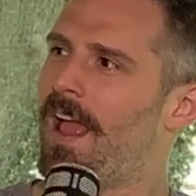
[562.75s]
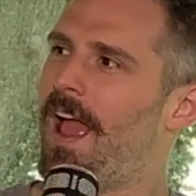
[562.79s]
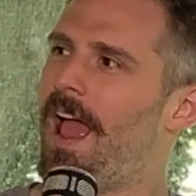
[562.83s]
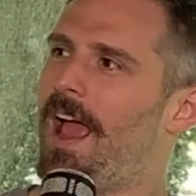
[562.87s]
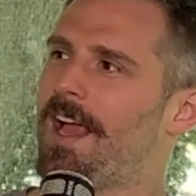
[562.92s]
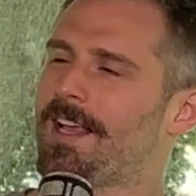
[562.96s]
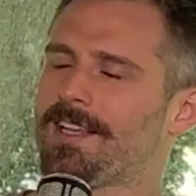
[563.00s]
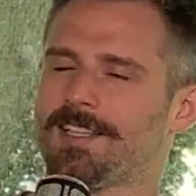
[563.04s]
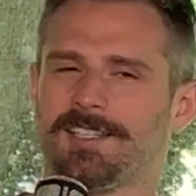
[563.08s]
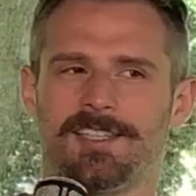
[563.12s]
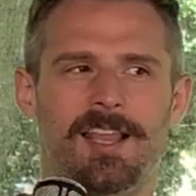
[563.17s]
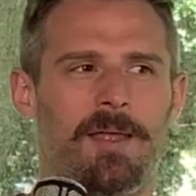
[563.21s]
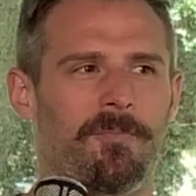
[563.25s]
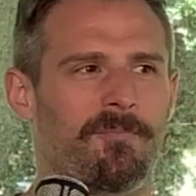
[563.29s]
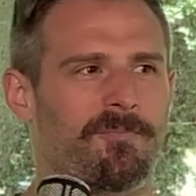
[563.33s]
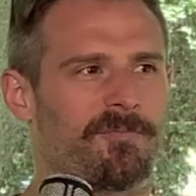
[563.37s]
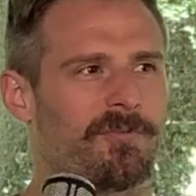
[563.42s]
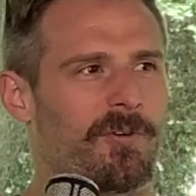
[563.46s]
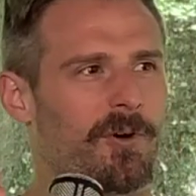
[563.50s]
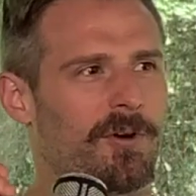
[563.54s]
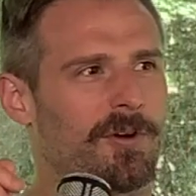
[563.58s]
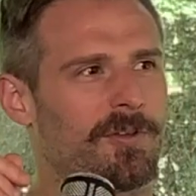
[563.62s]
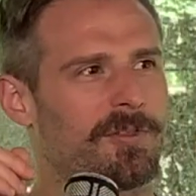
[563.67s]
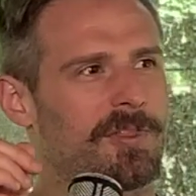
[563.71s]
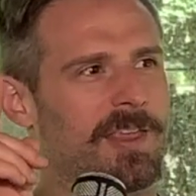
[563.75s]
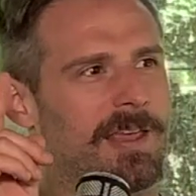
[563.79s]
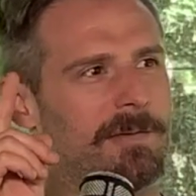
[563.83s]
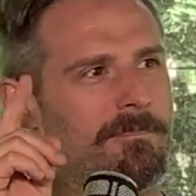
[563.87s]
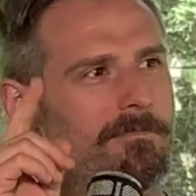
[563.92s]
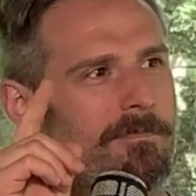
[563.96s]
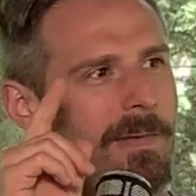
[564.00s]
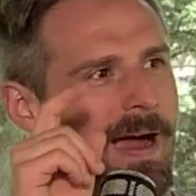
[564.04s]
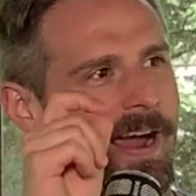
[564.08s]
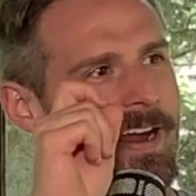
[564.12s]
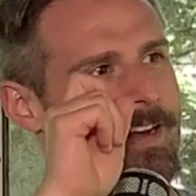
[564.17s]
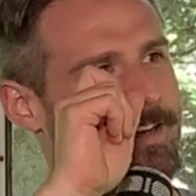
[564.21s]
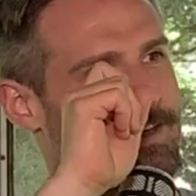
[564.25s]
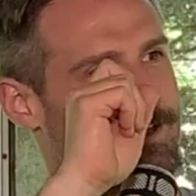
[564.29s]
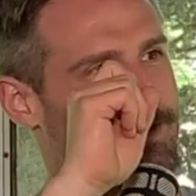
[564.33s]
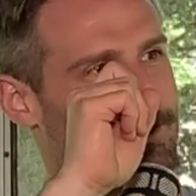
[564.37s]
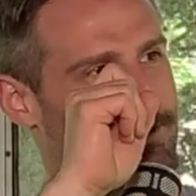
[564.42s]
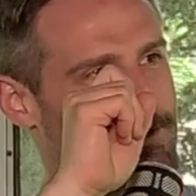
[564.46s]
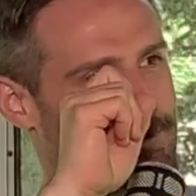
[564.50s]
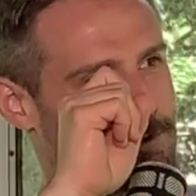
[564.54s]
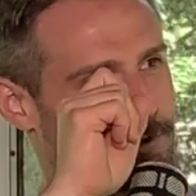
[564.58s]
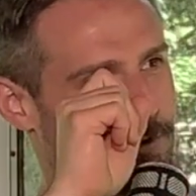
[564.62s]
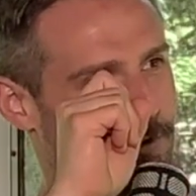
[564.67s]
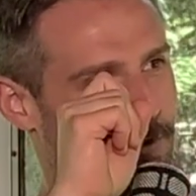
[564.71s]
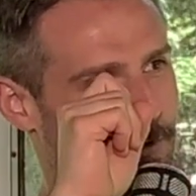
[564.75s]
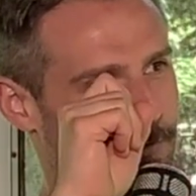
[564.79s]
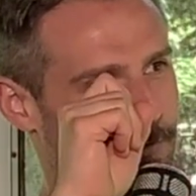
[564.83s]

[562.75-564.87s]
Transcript: except yeah. for the mind control